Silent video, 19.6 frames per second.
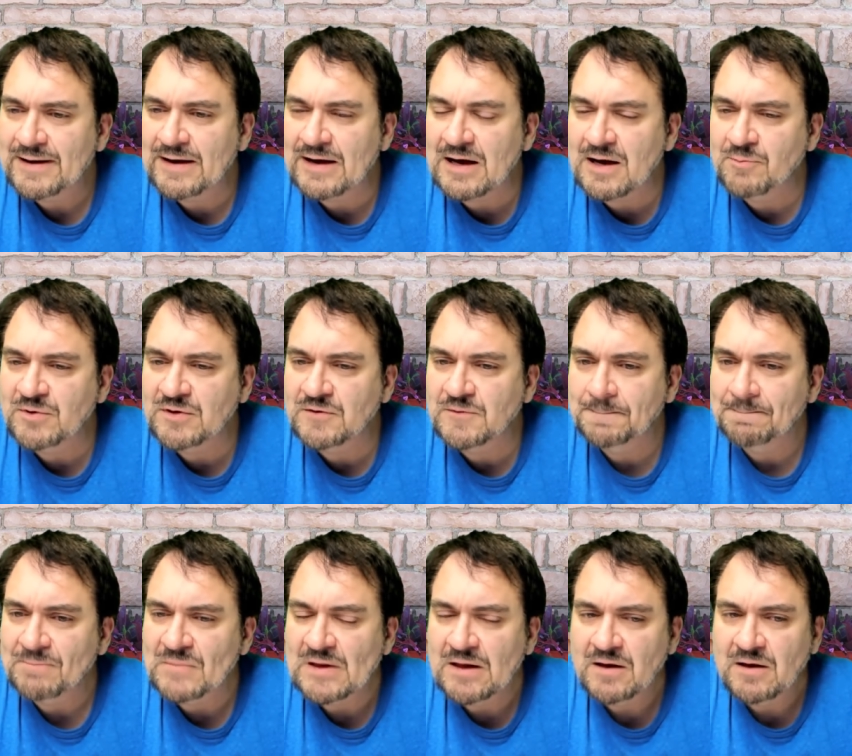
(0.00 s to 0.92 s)
happened.
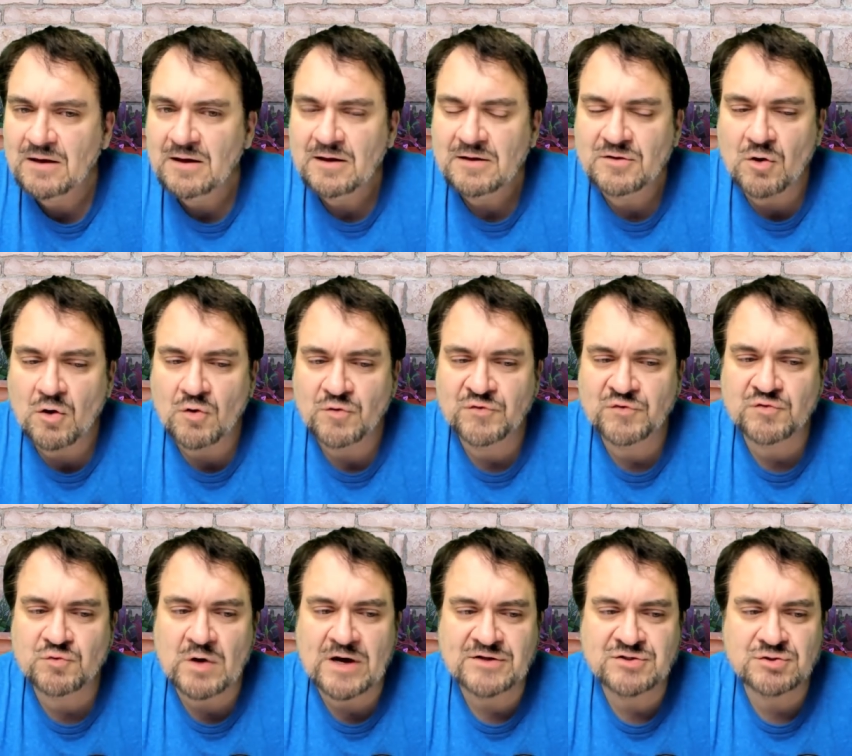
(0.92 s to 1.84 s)
The whole
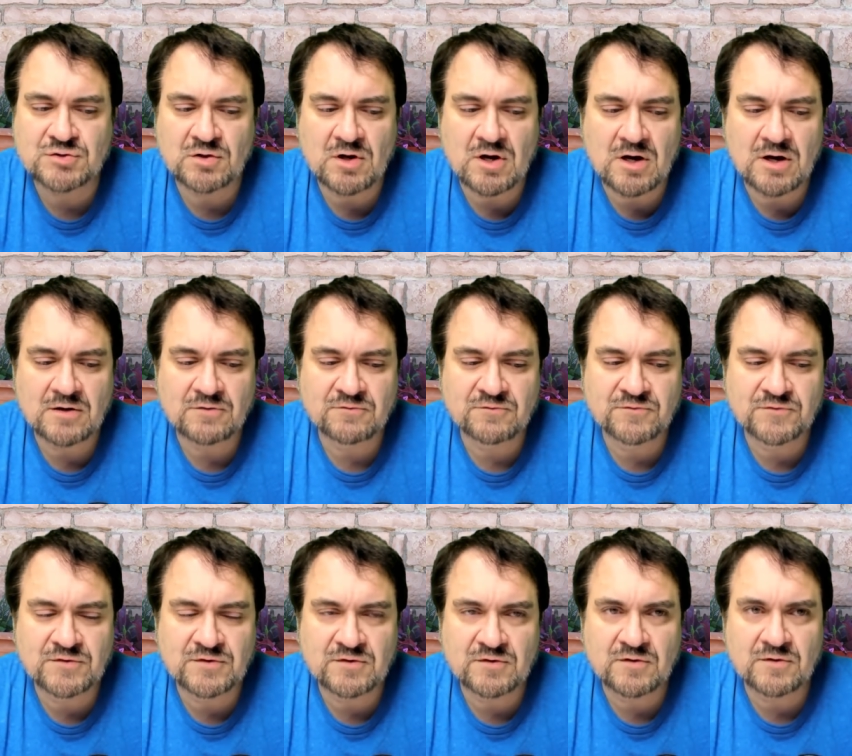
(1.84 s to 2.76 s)
structure
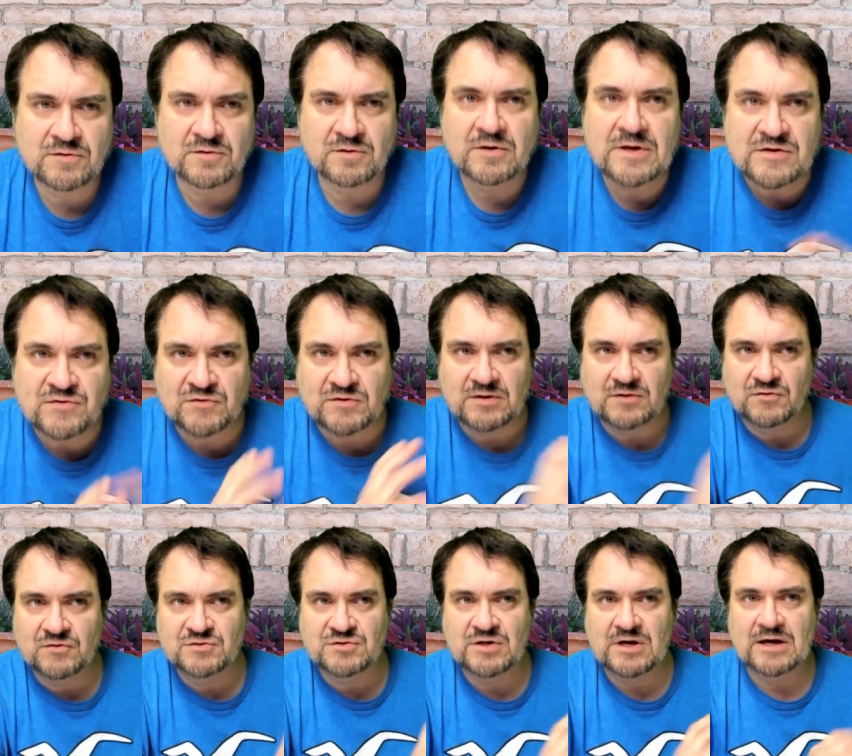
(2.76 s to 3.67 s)
of the, the
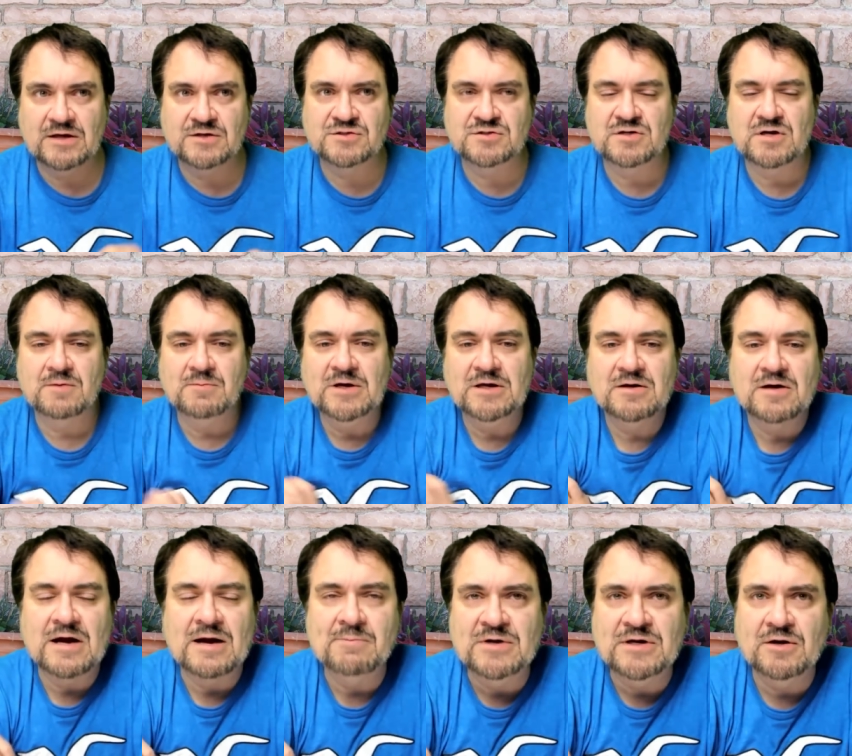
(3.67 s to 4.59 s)
listings changed. I mean,
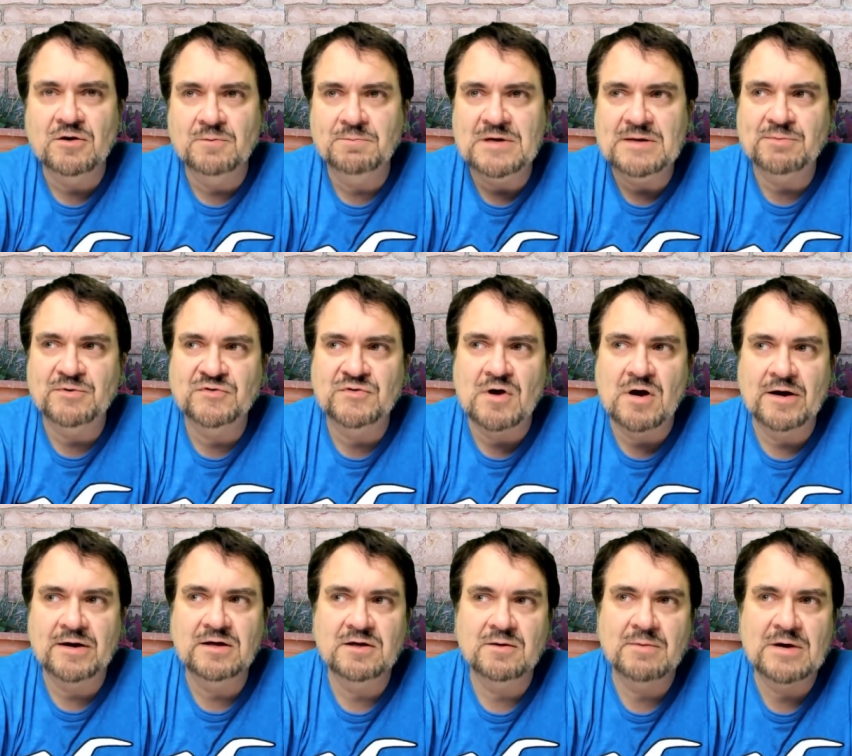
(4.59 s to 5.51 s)
and I've been hearing people
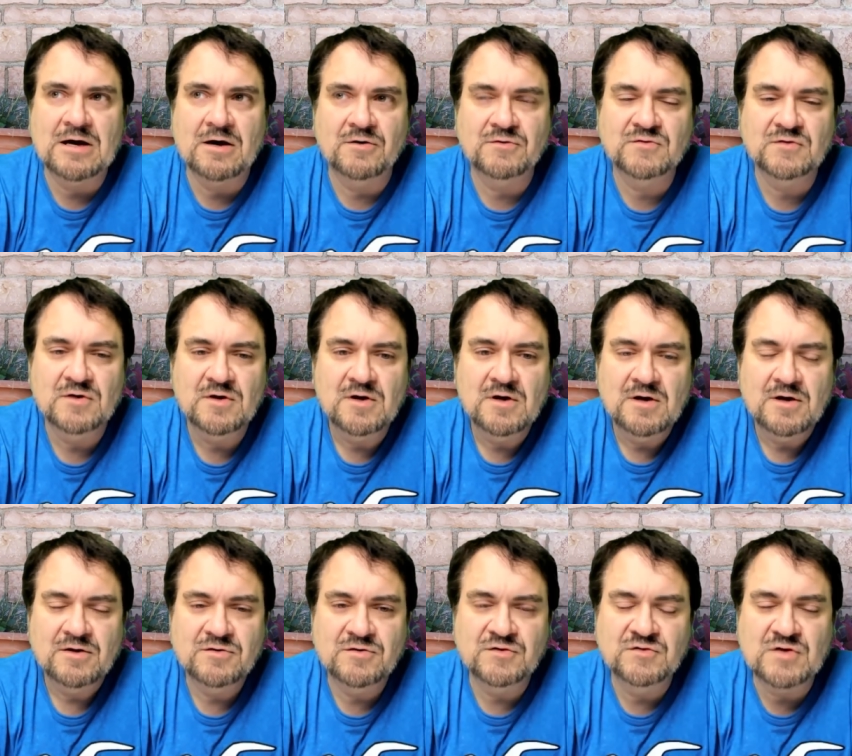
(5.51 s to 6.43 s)
talking about
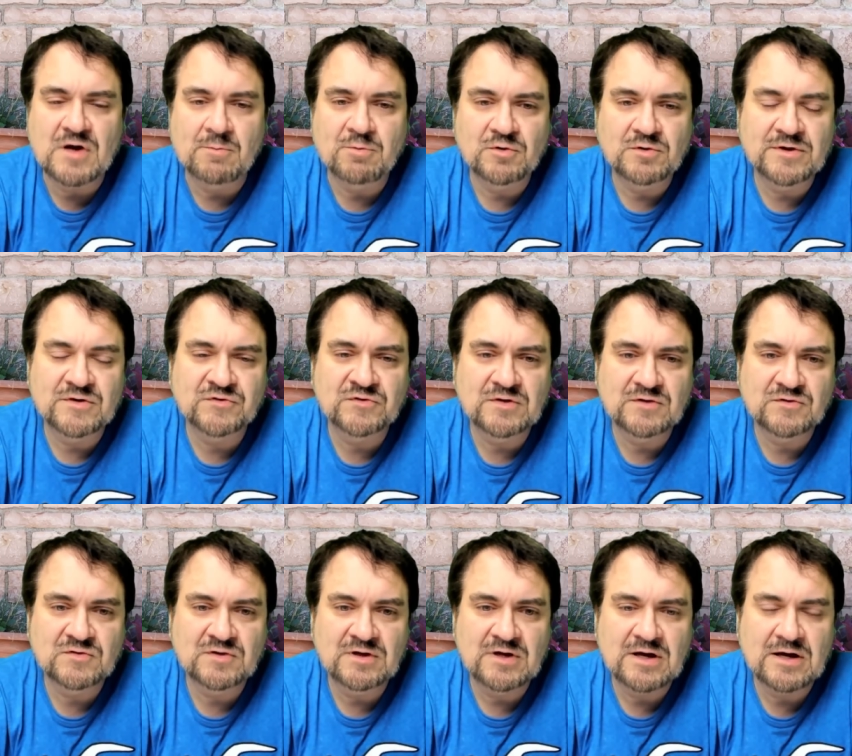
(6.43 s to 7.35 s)
the double
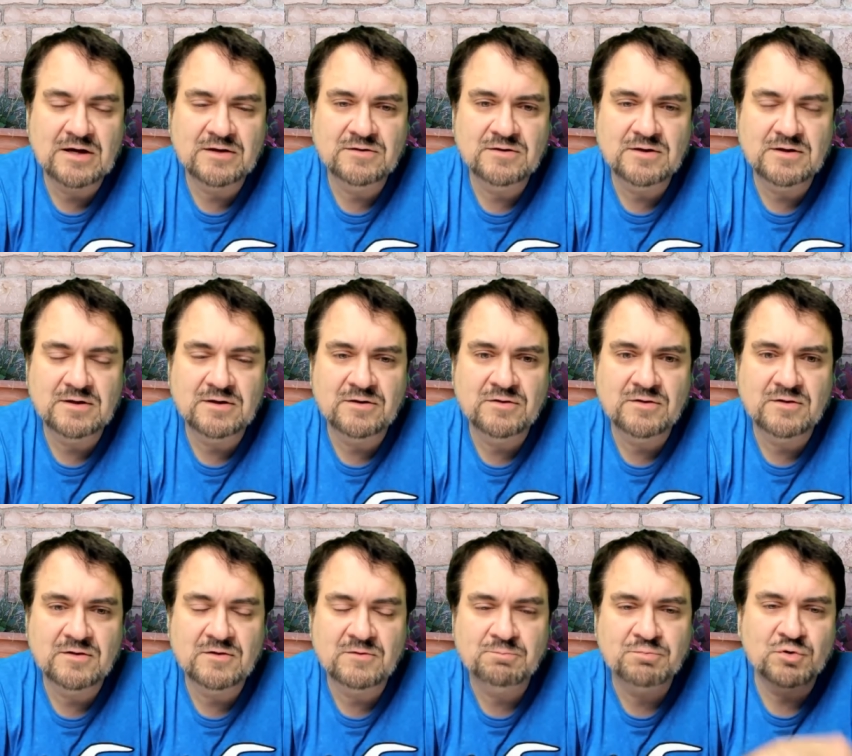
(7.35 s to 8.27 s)
listings again. The
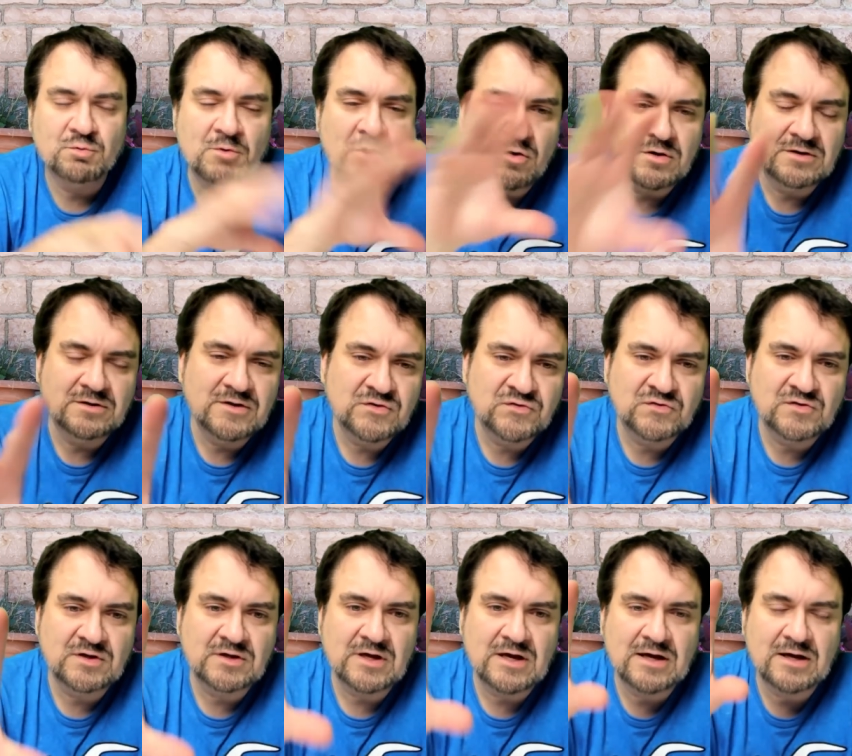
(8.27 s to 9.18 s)
the promoted
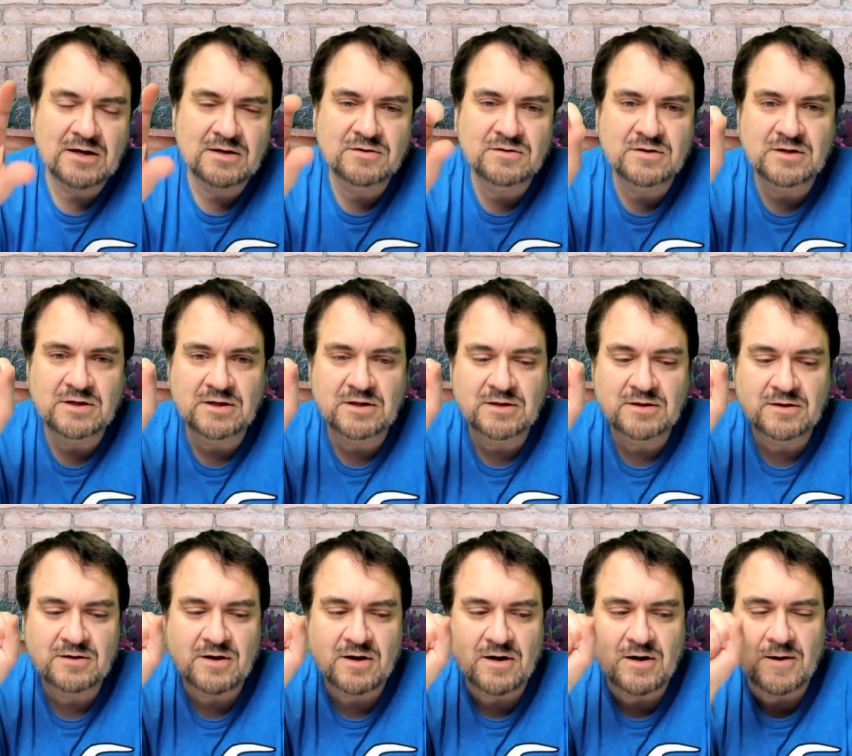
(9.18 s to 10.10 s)
listing and
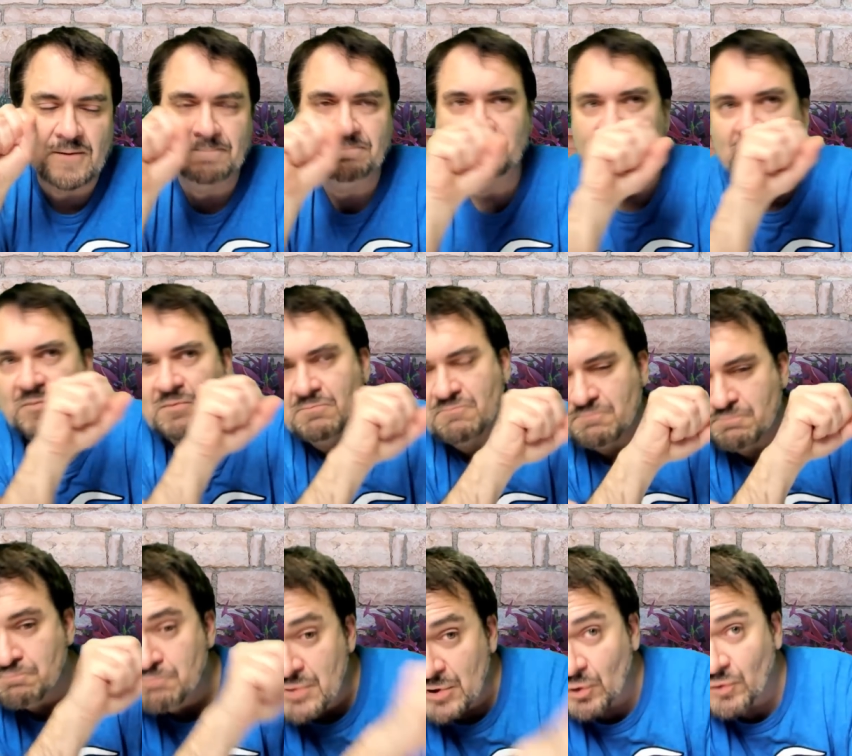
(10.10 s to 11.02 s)
the um,
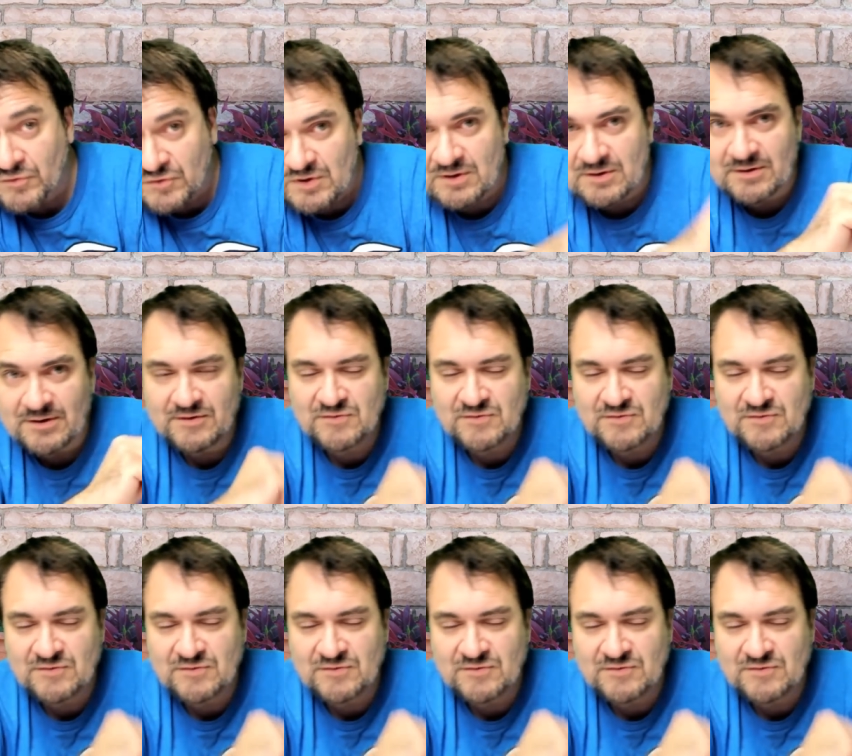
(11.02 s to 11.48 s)
built-in